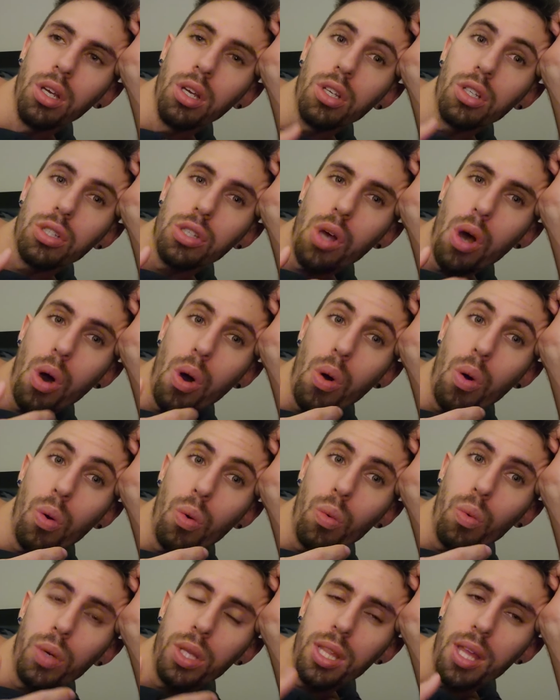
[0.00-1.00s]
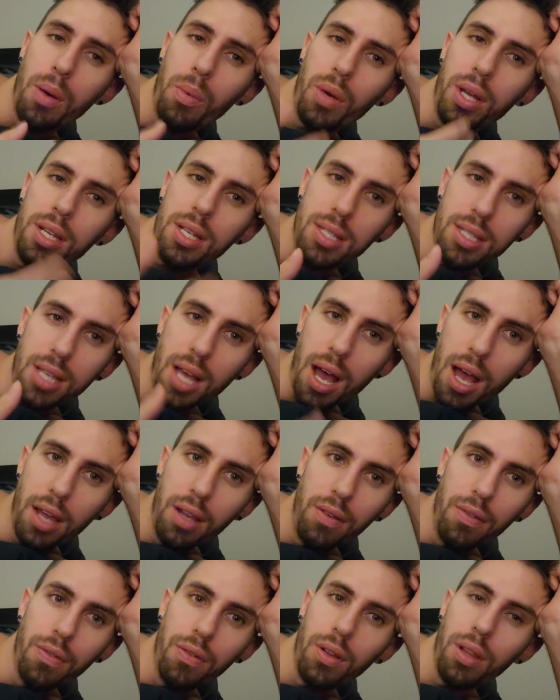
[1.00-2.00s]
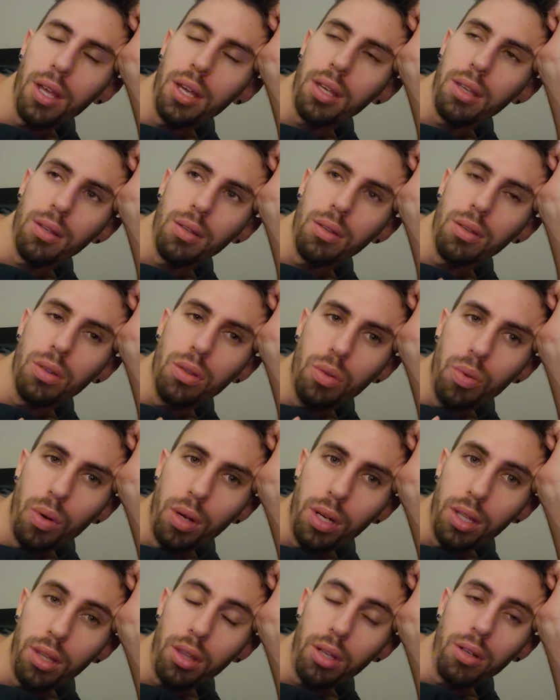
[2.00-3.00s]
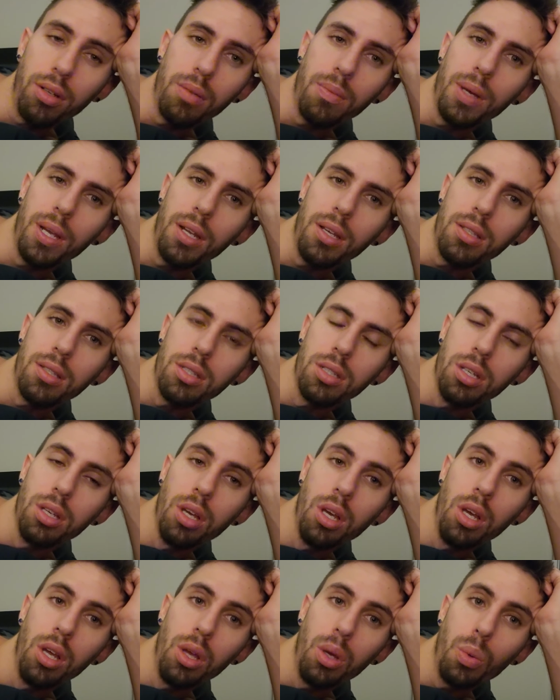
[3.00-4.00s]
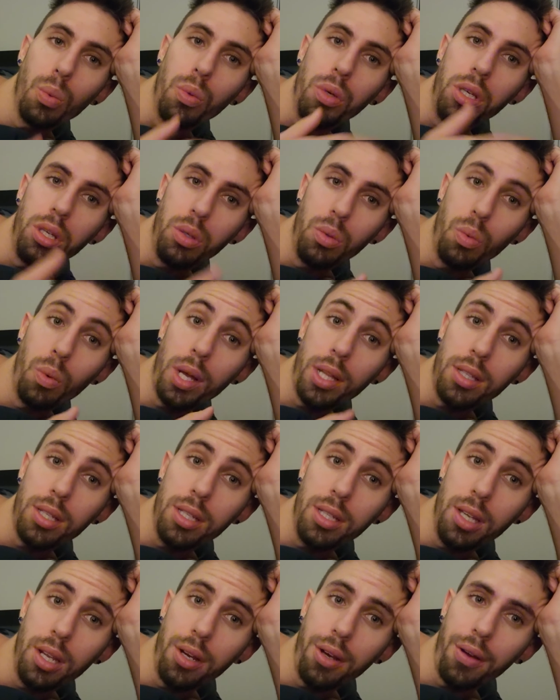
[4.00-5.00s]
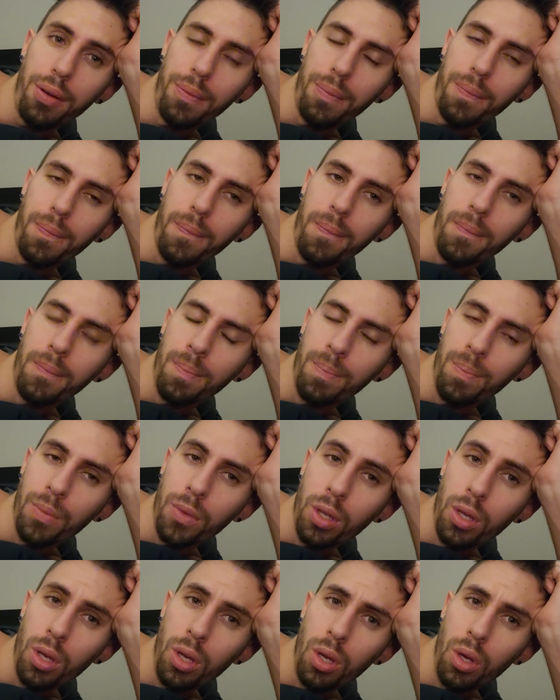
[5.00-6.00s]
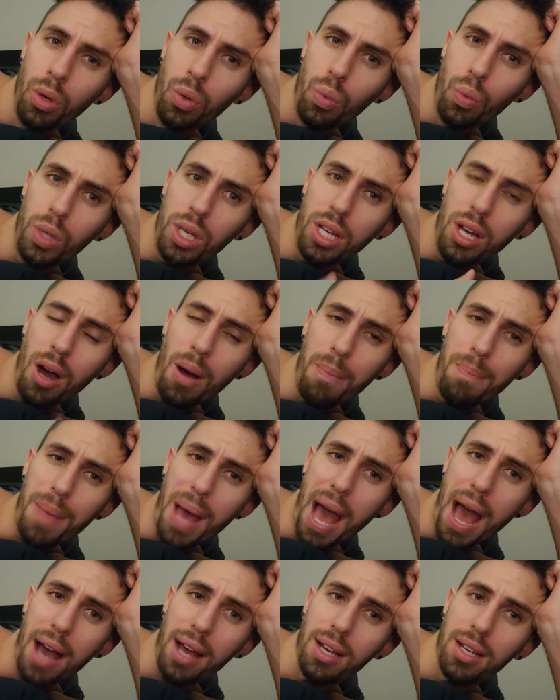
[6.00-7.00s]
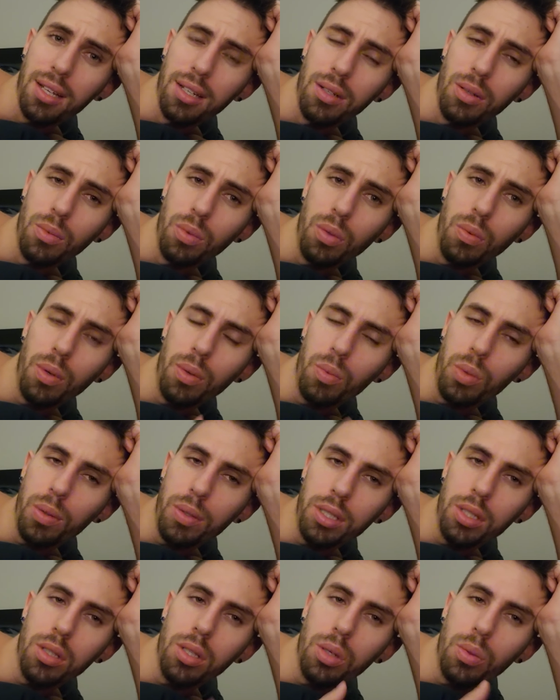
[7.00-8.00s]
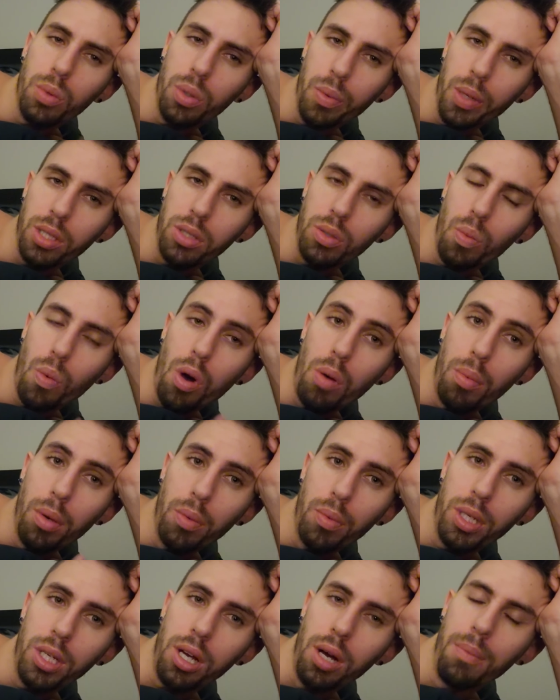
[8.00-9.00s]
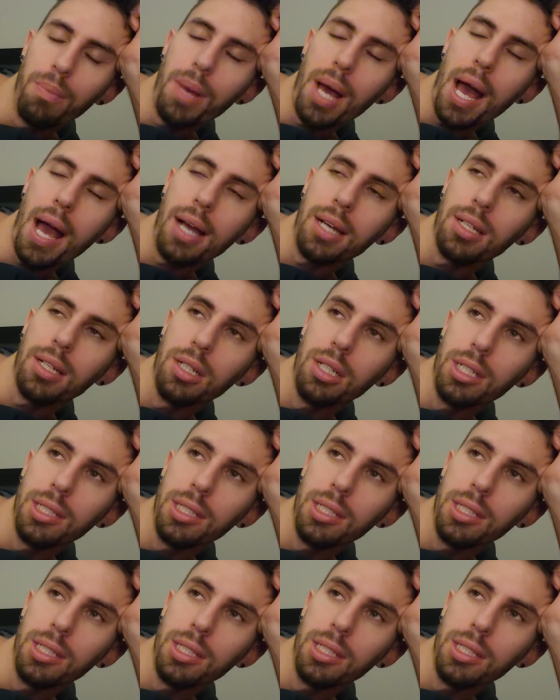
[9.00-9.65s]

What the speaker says: So we then went inside for like 20, 30 minutes. We went to dinner. We come back. We went to dinner and we went to Walmart. We come back.